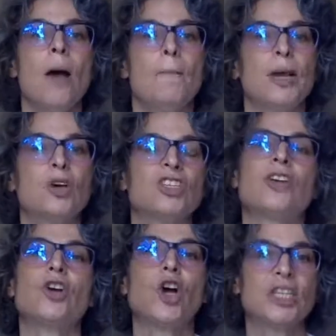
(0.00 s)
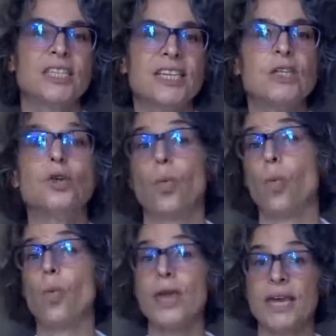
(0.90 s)
because they're considered
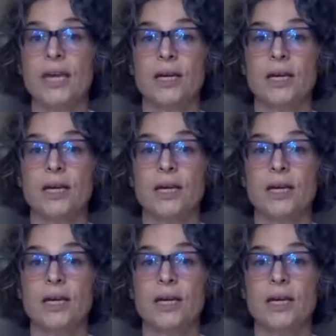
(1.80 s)
weak.